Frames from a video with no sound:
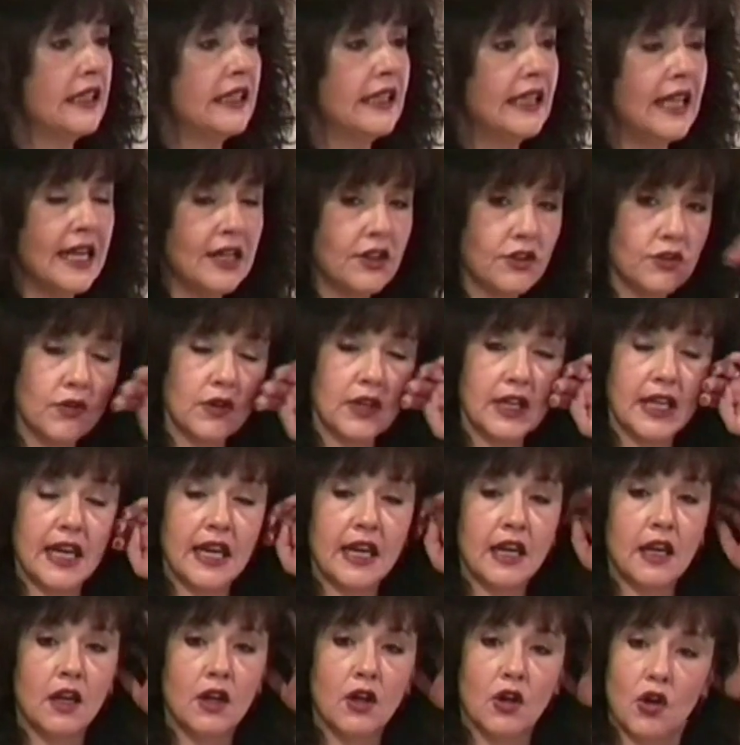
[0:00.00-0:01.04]

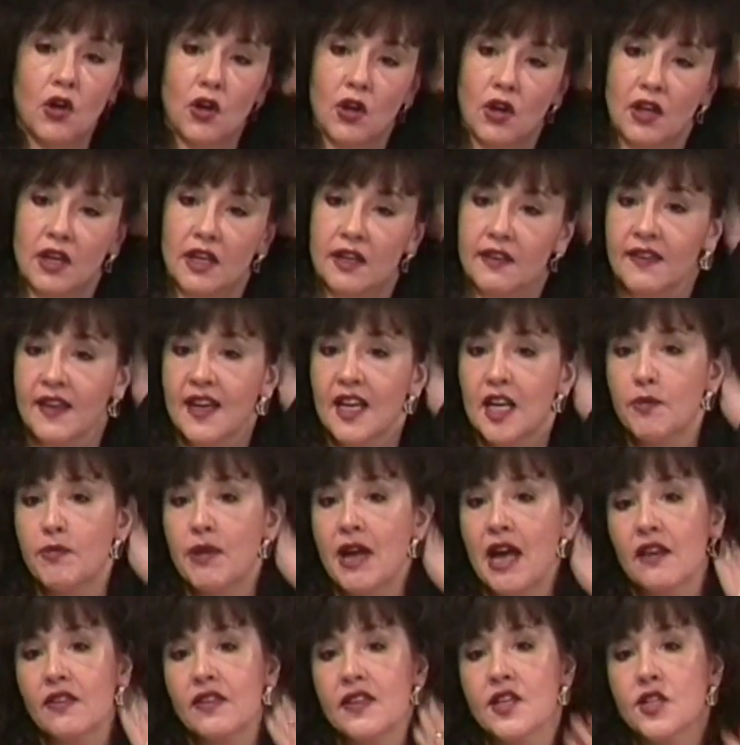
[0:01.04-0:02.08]
Literally, think
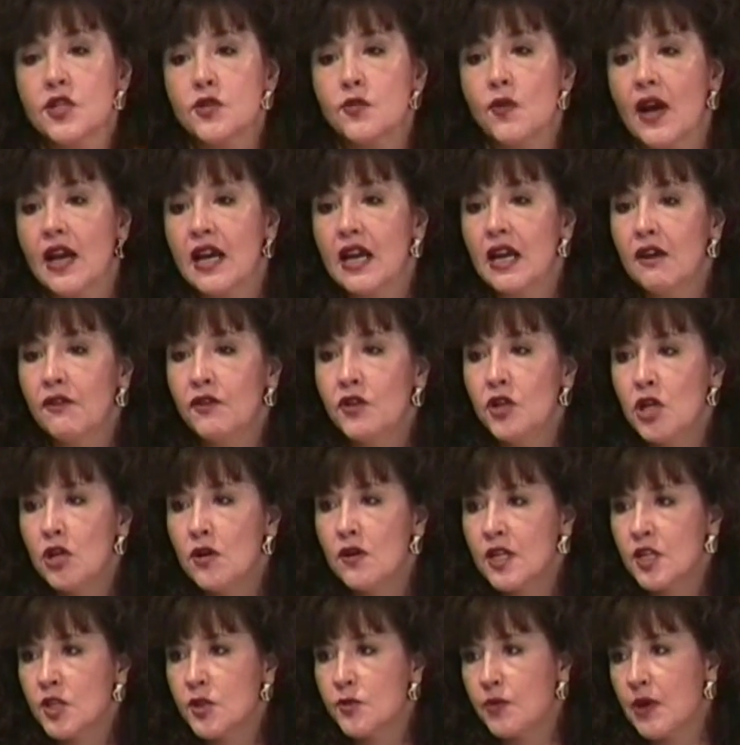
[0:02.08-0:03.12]
about it this way. If
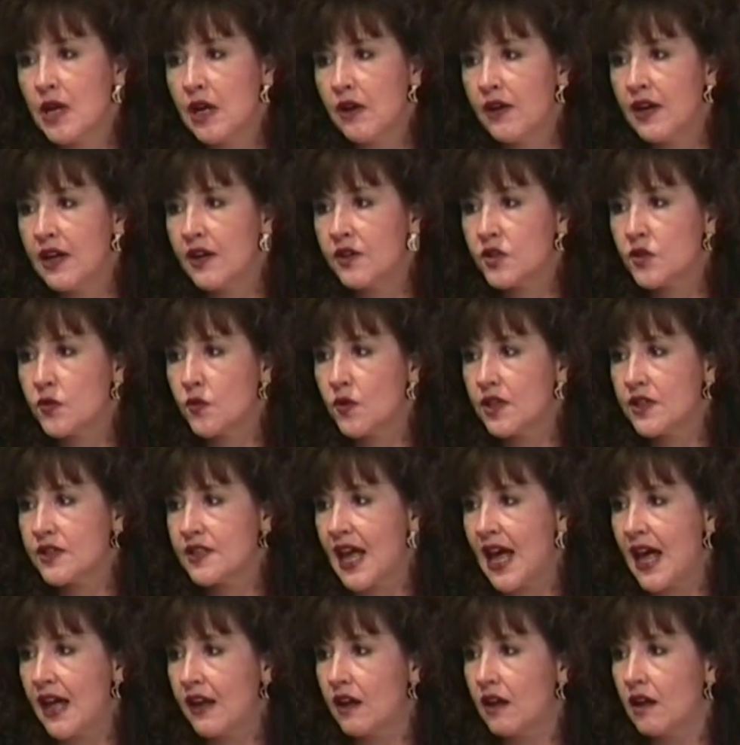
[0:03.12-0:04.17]
your experience
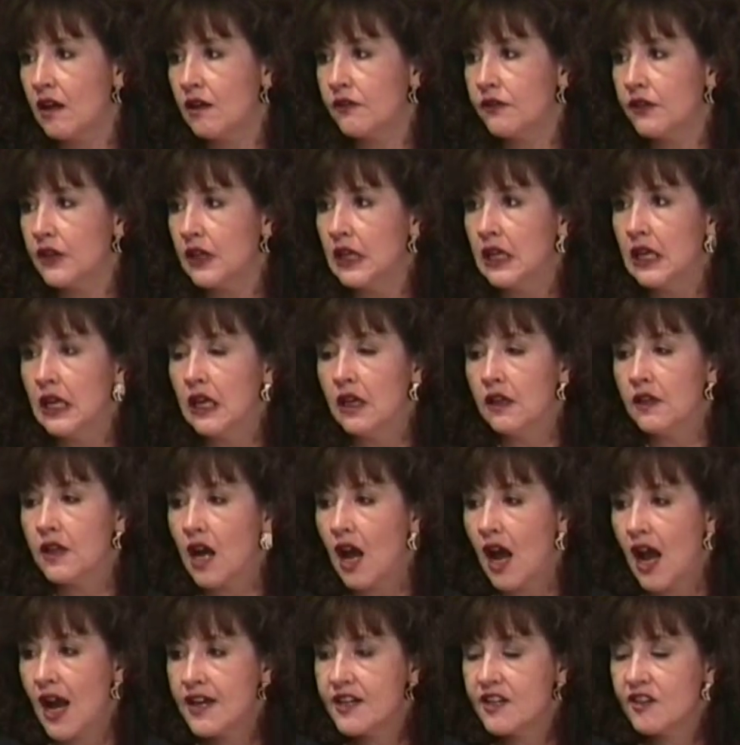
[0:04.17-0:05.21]
was that of the
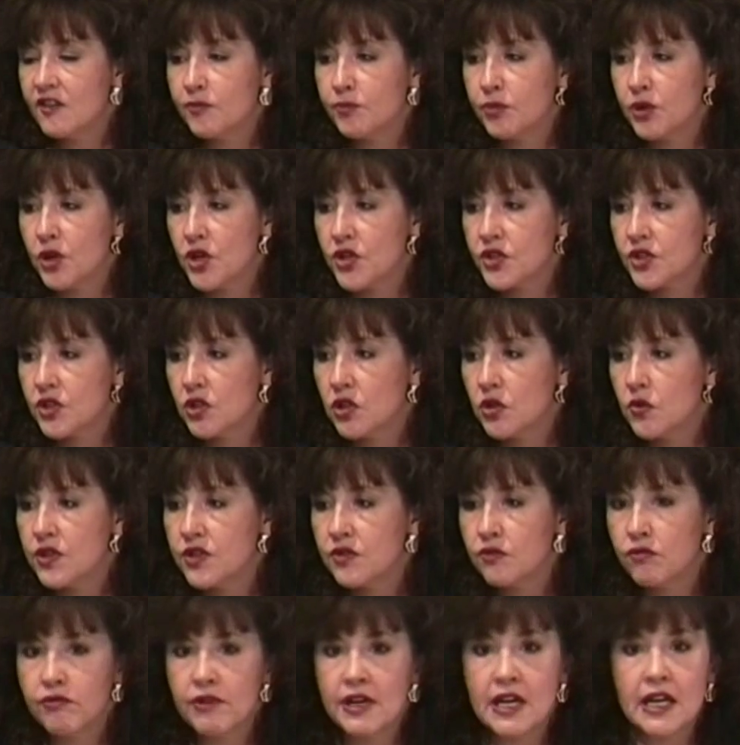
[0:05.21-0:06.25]
kind of person who
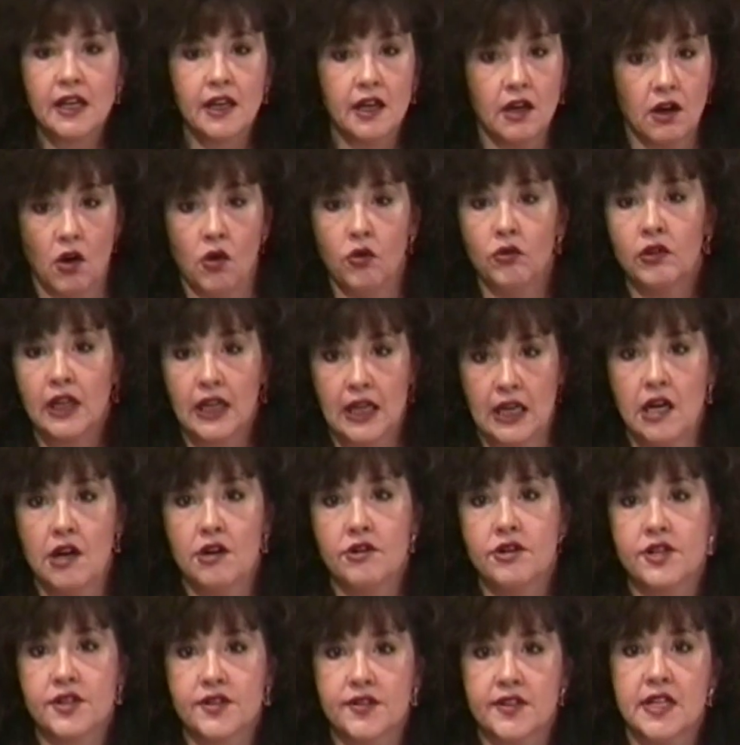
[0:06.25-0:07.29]
is really only
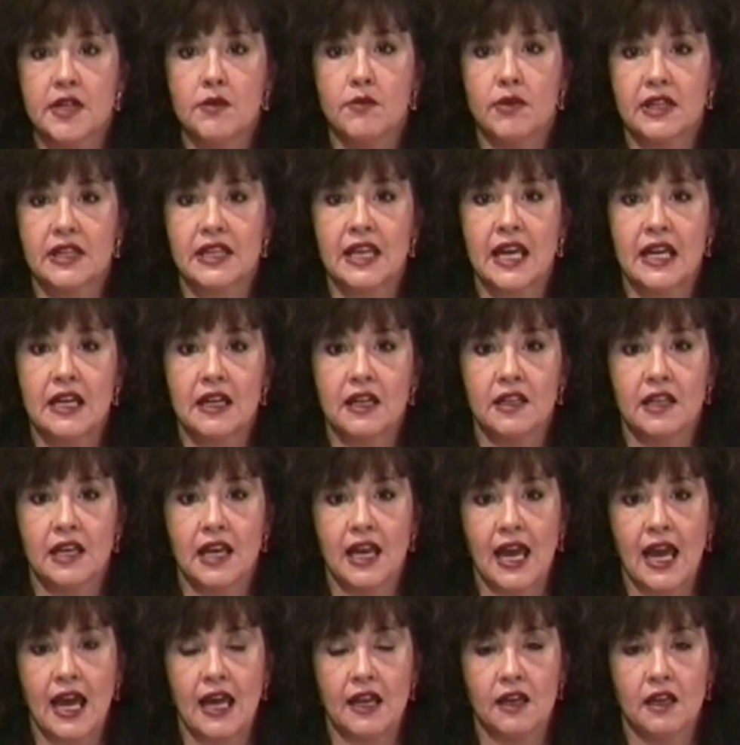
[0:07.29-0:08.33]
here to see what they can
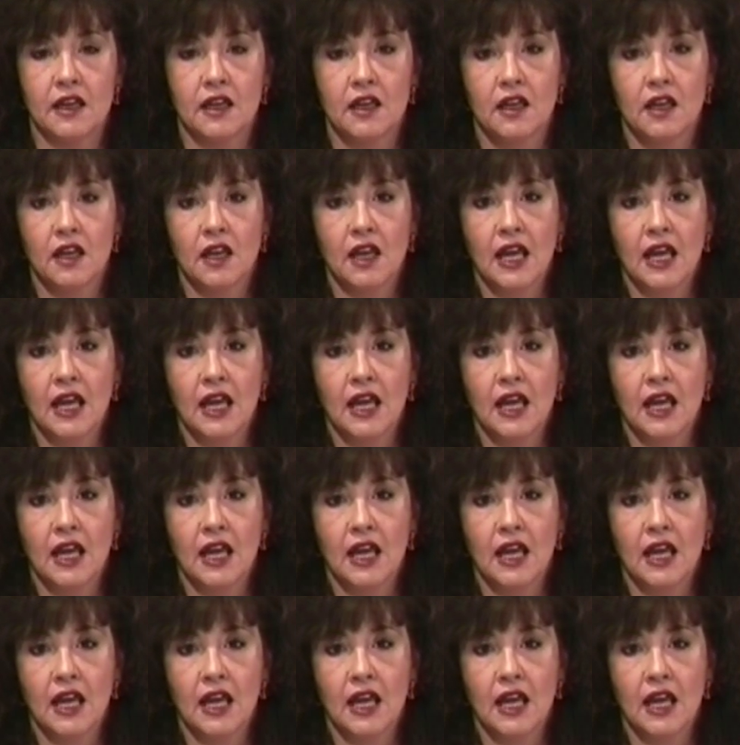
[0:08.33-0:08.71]
get,